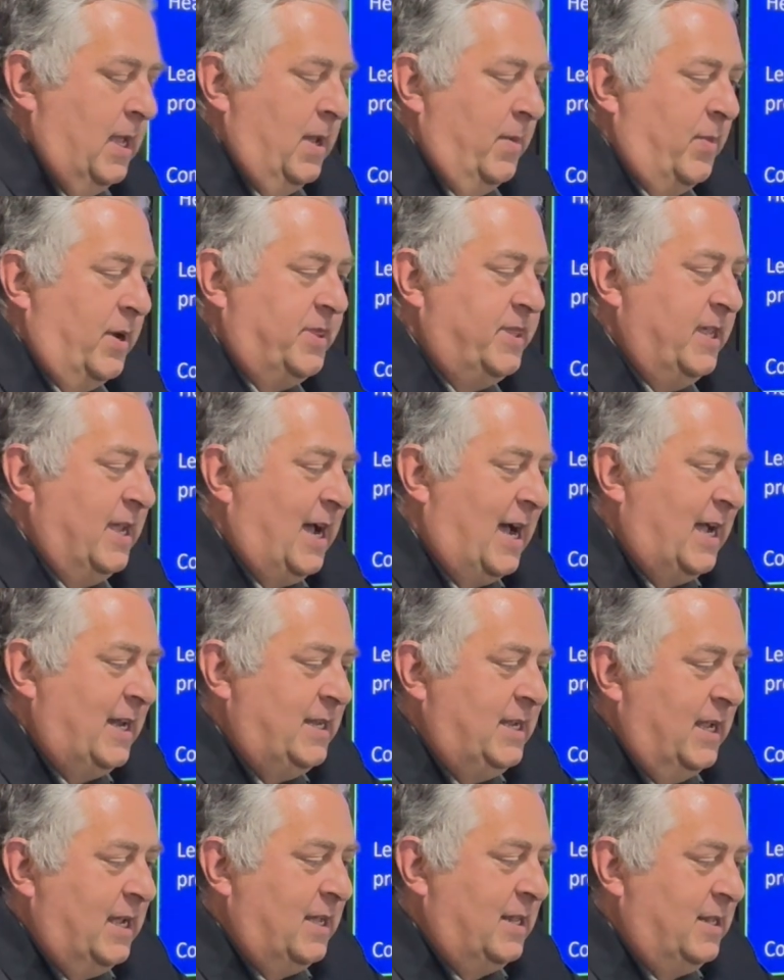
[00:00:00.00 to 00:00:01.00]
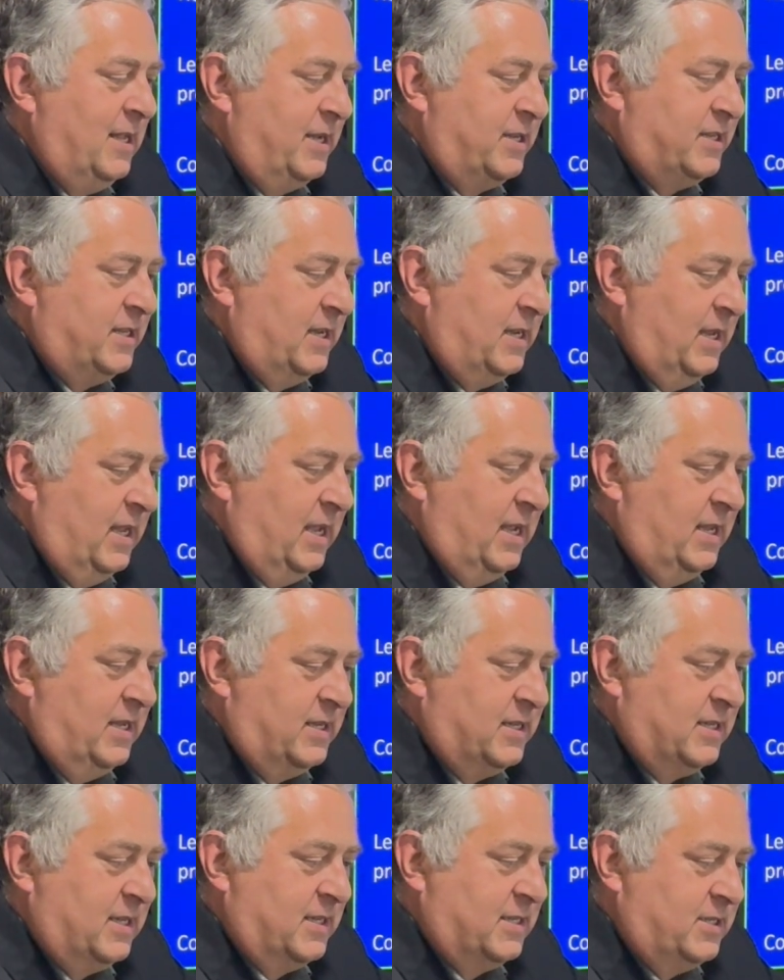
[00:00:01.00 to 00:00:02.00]
But the idea, listen,
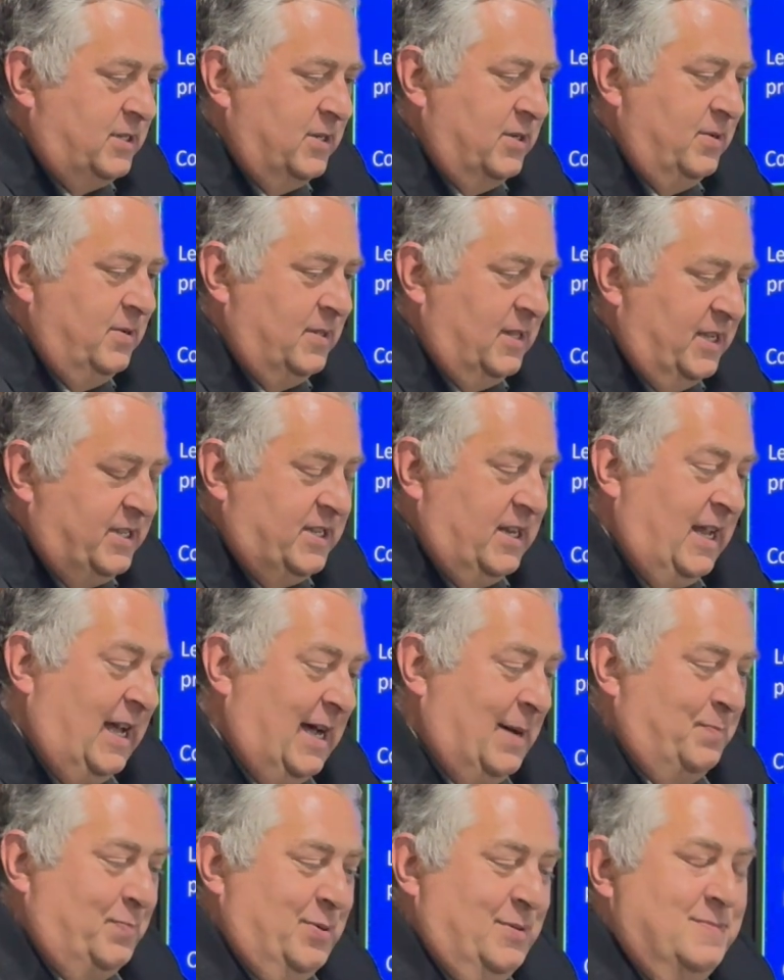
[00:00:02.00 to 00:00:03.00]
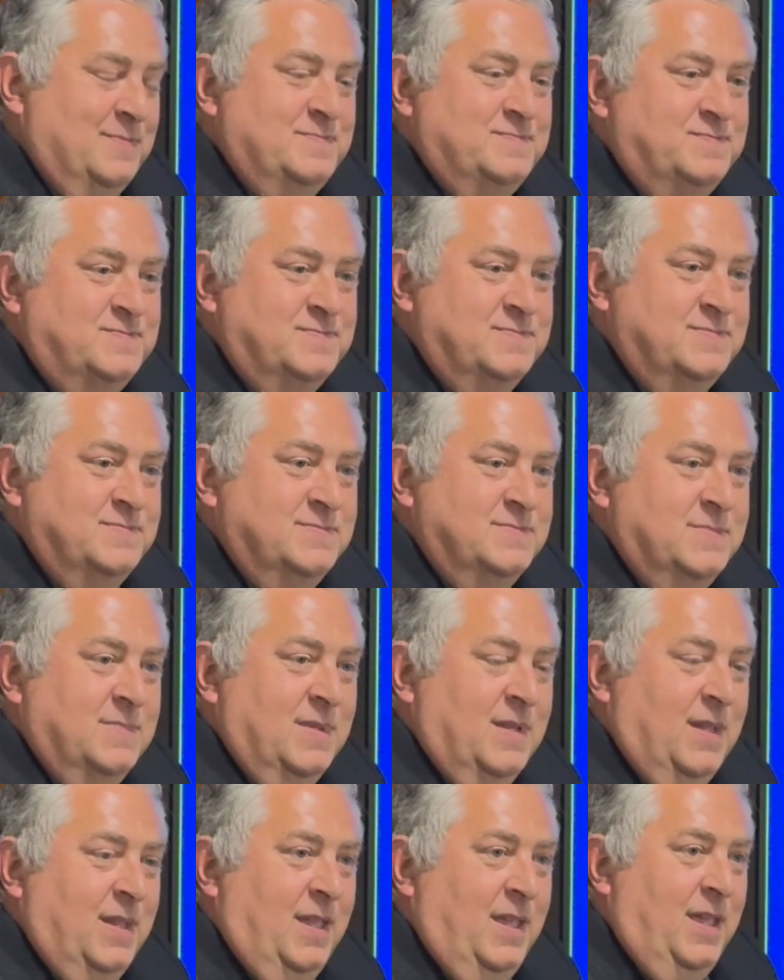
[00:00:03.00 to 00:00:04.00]
is to listen up.
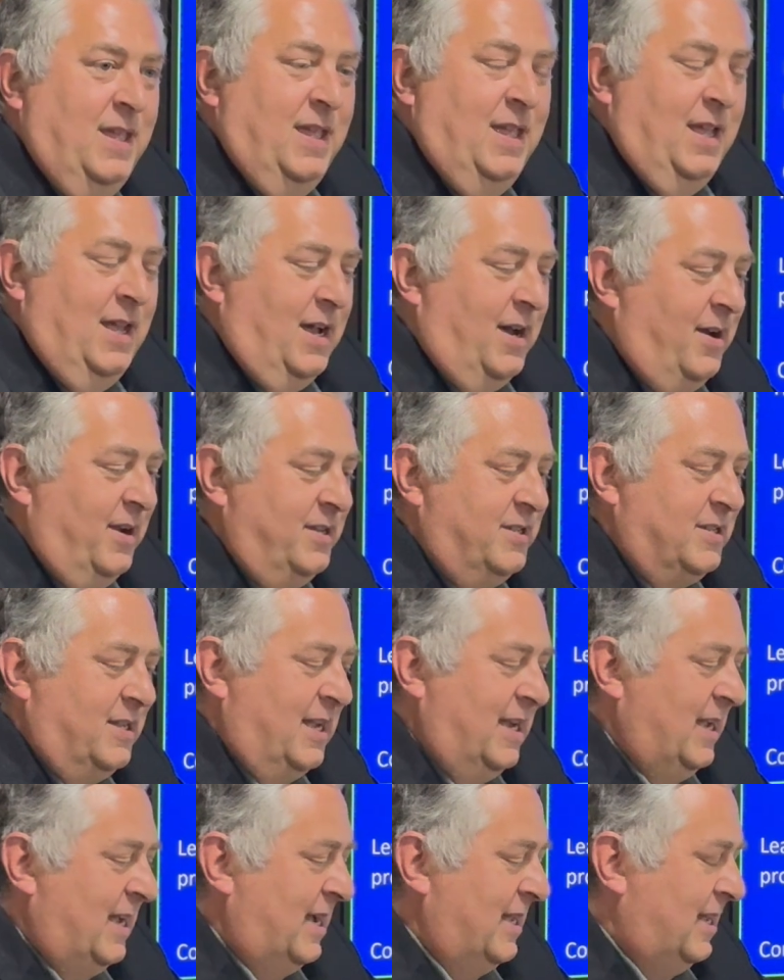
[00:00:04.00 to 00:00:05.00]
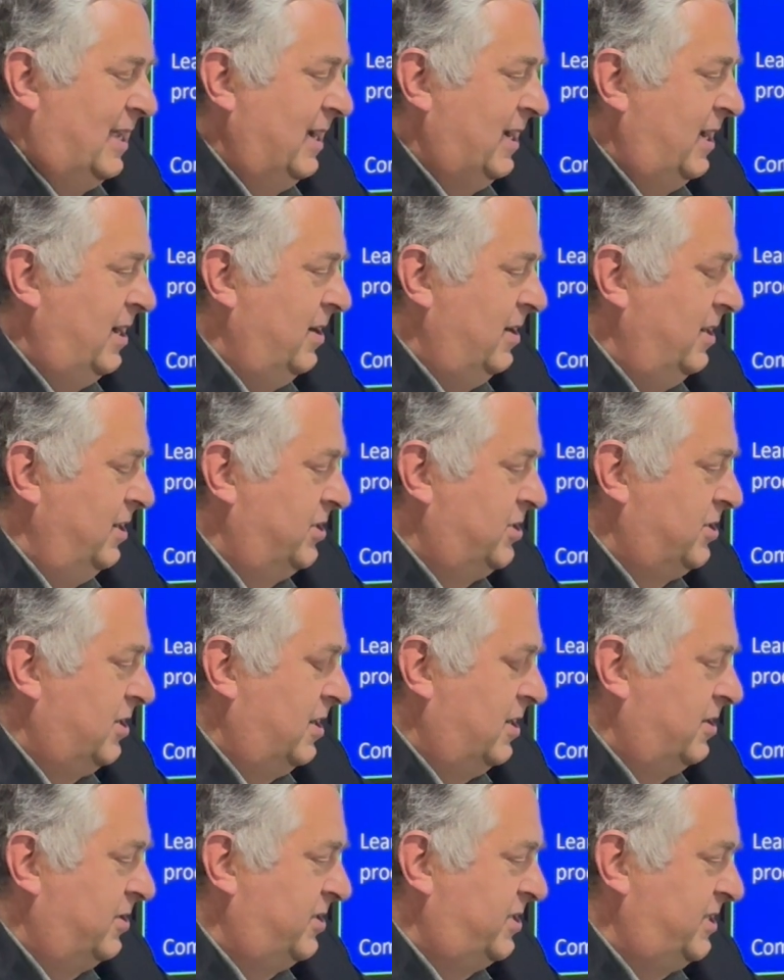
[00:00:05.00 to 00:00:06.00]
I like hearing
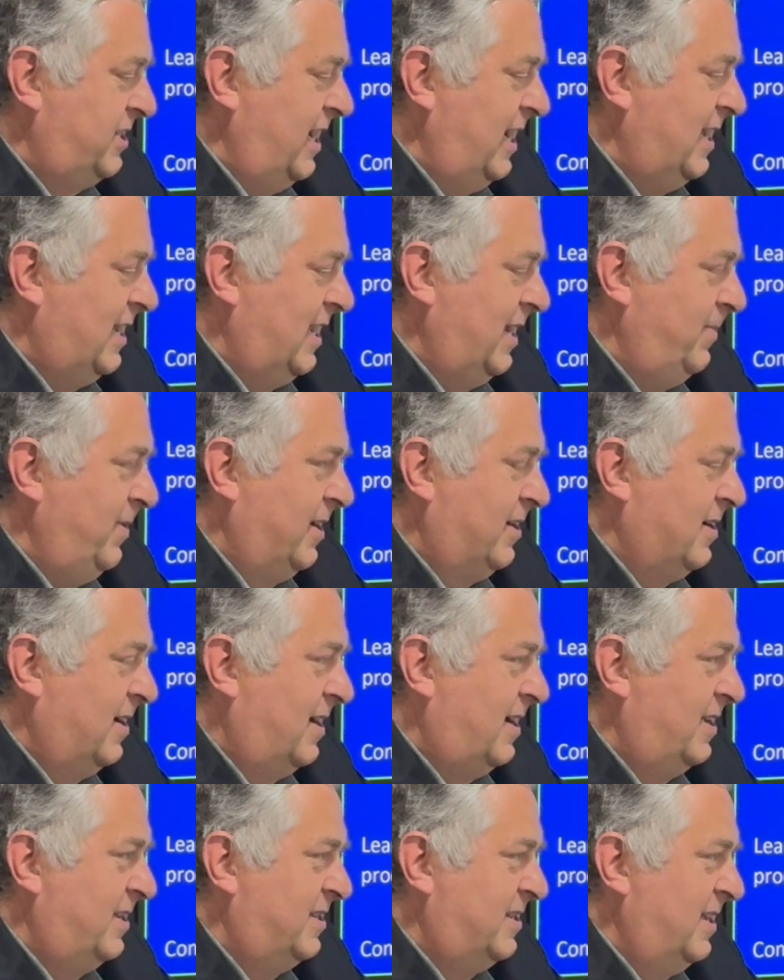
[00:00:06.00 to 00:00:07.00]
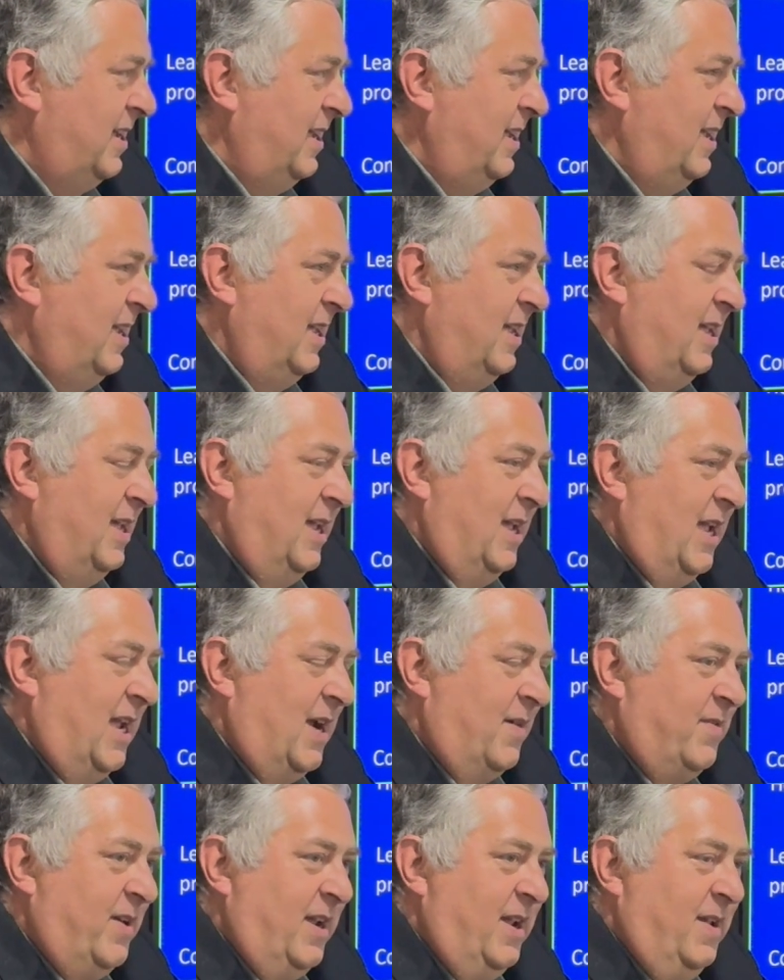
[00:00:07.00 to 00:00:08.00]
Charles Stanley because
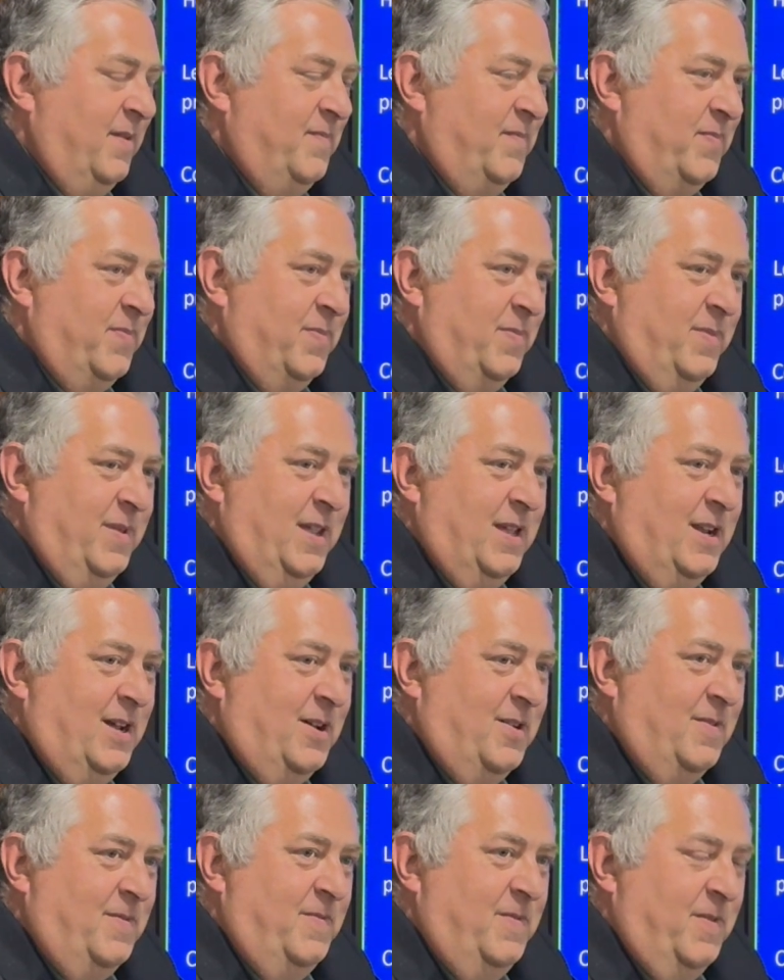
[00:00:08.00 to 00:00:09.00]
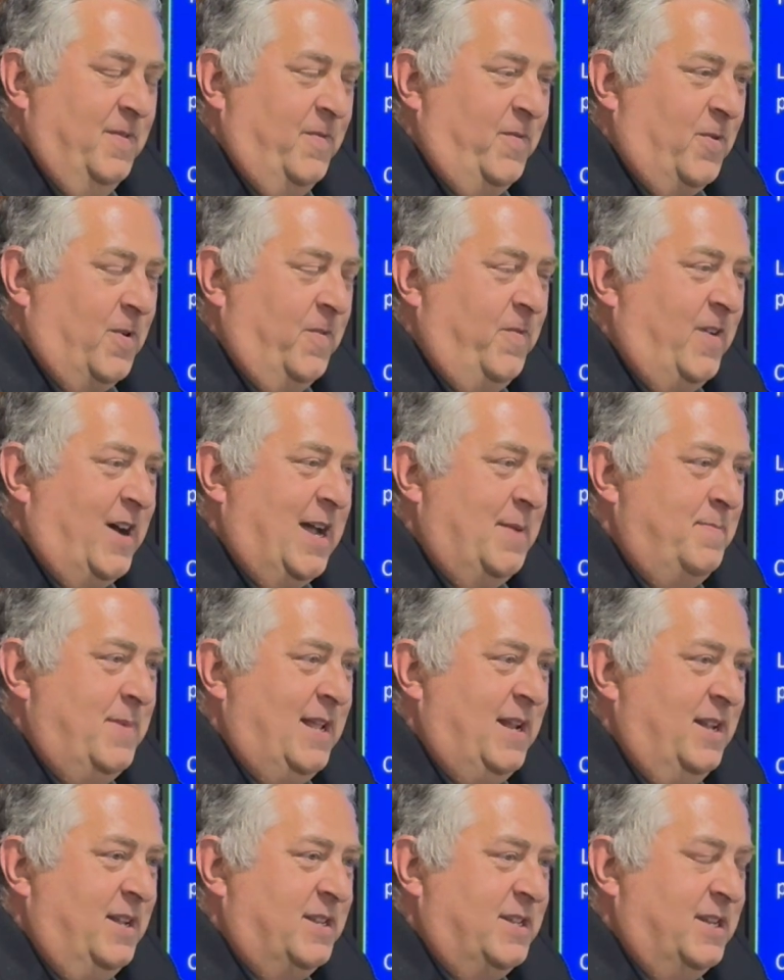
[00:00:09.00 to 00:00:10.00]
every, 4 or 5
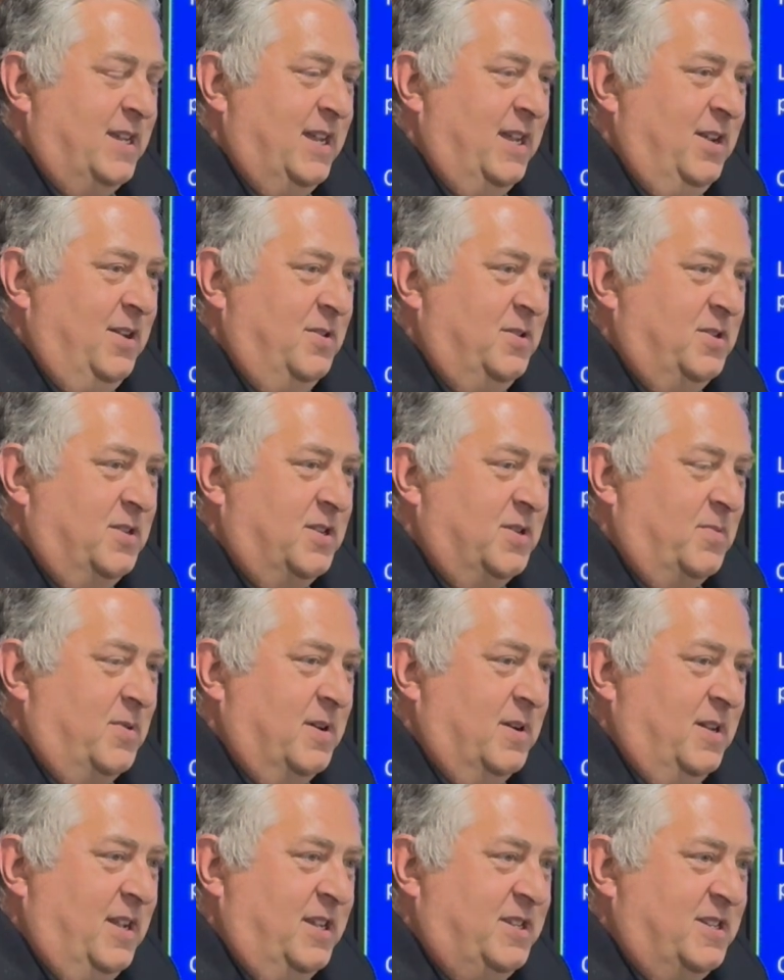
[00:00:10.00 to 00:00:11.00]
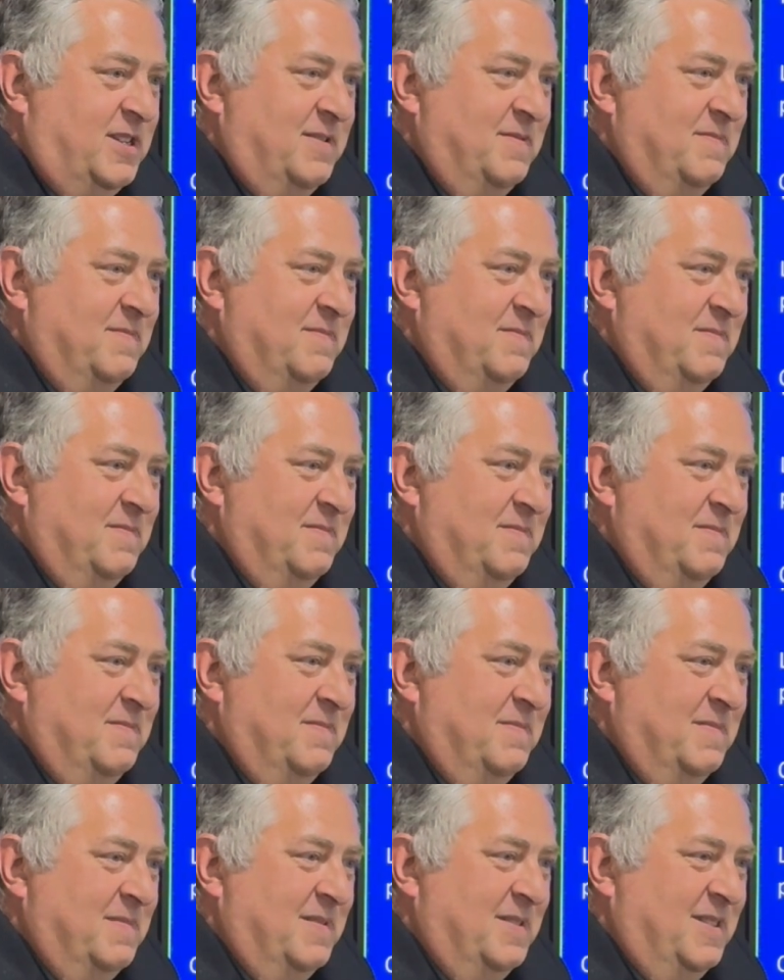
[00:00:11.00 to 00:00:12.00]
minutes, he uses the word listen.
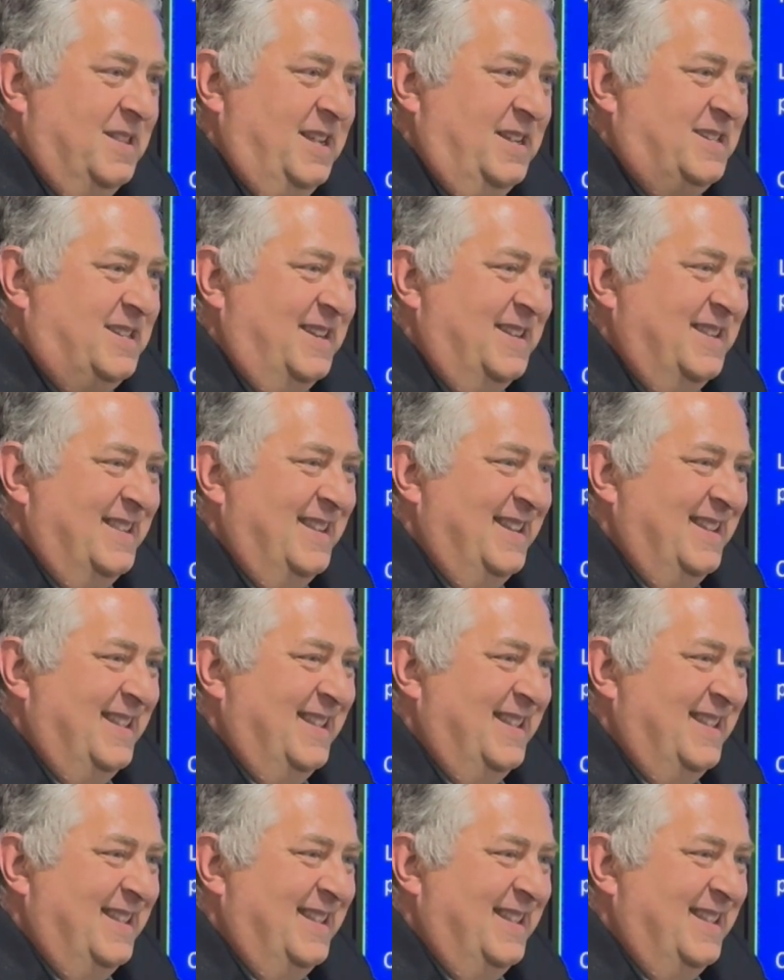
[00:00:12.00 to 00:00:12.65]
Listen.